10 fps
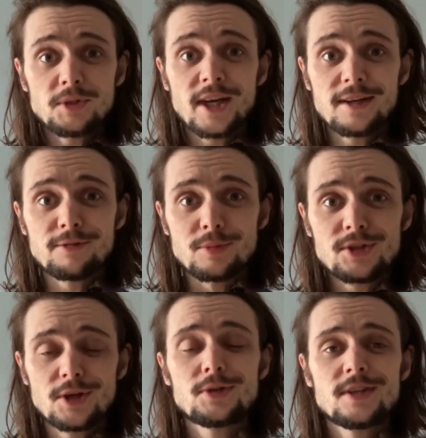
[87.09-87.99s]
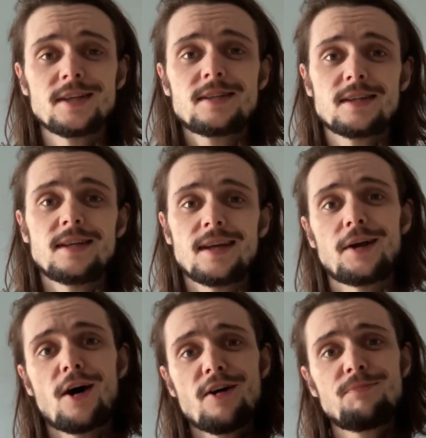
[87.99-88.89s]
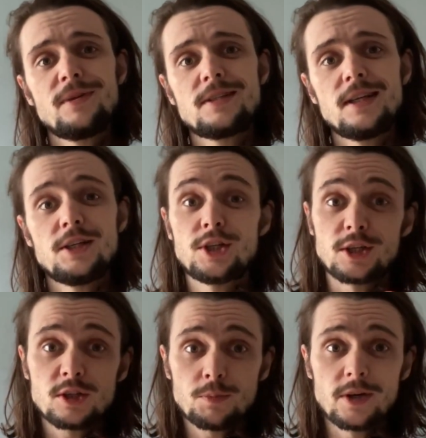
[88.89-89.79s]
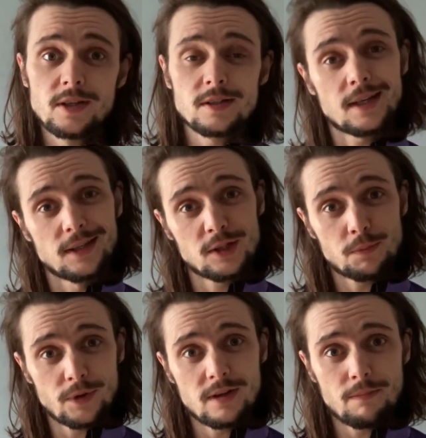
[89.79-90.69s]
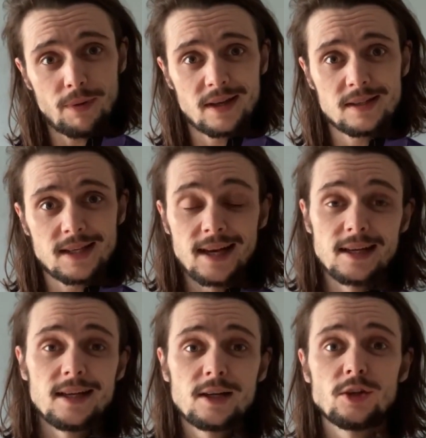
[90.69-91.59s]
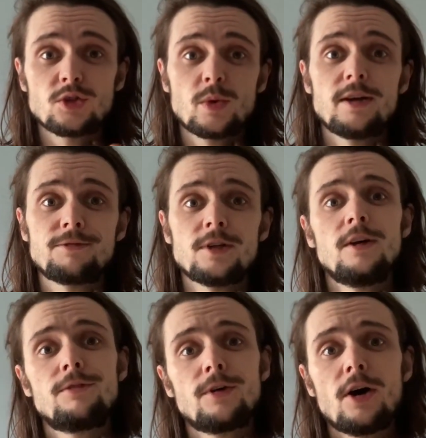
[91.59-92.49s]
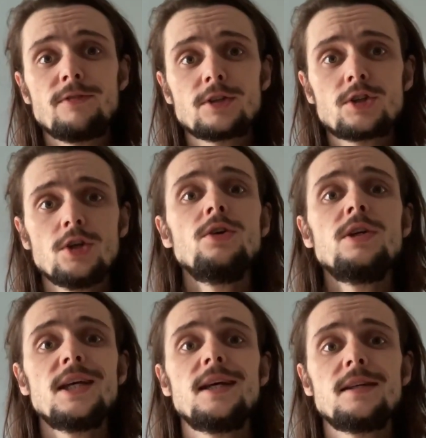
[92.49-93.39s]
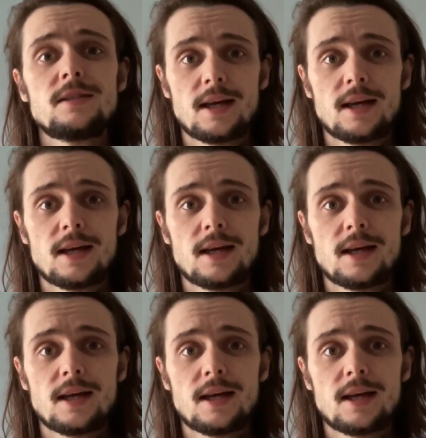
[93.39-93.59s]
Jake from Snow CC and I've been teaching sprints and sprint-based technique on Zwift for over 2 years